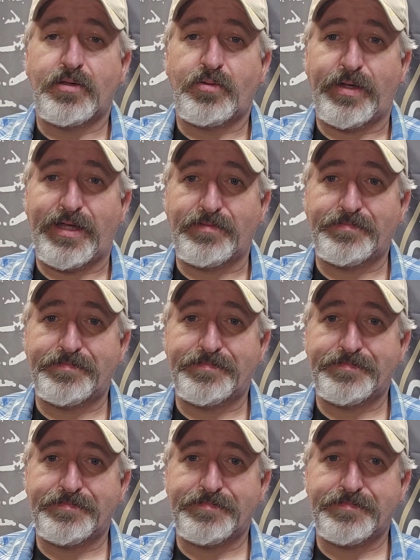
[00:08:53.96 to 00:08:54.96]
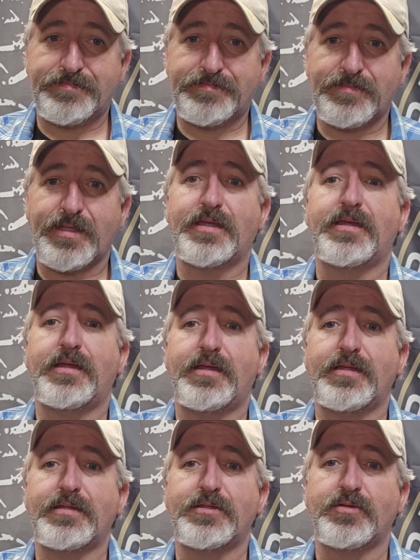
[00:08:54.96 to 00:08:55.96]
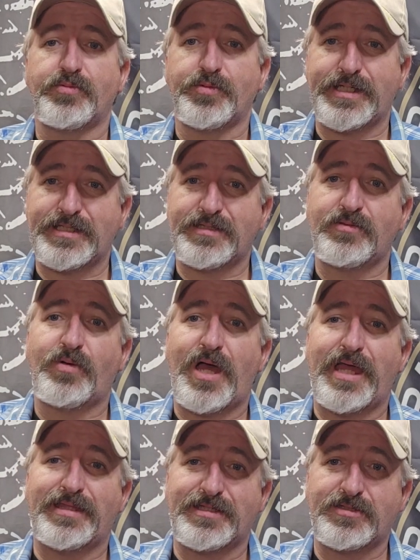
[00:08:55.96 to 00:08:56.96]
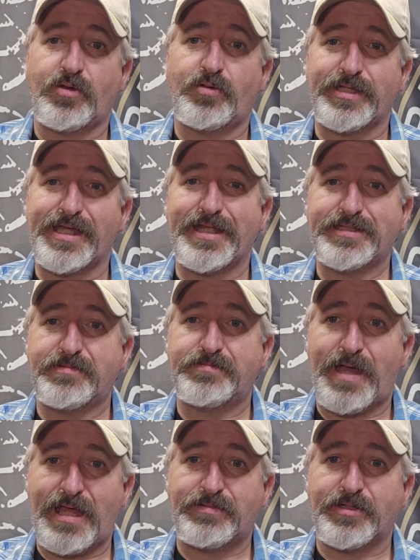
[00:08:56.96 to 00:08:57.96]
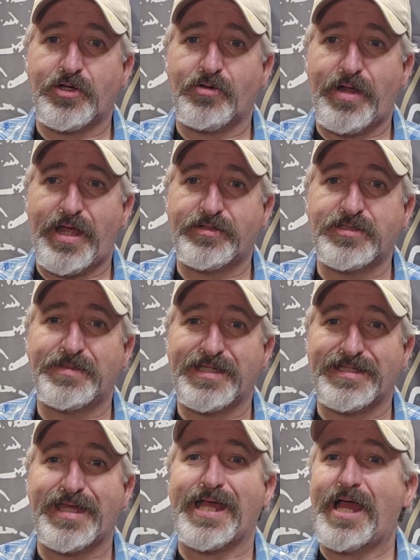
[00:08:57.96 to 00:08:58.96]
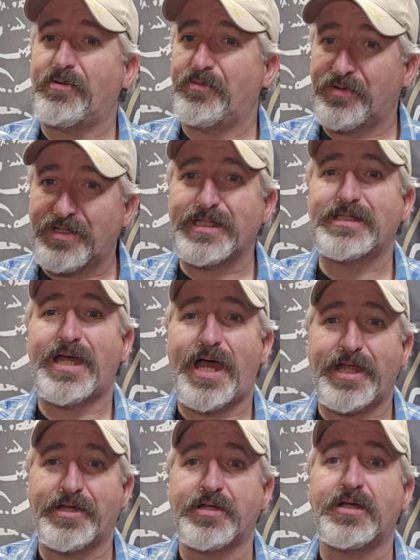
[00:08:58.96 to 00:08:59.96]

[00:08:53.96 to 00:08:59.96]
Well, the reason why this only got to 500 rounds because I got really tired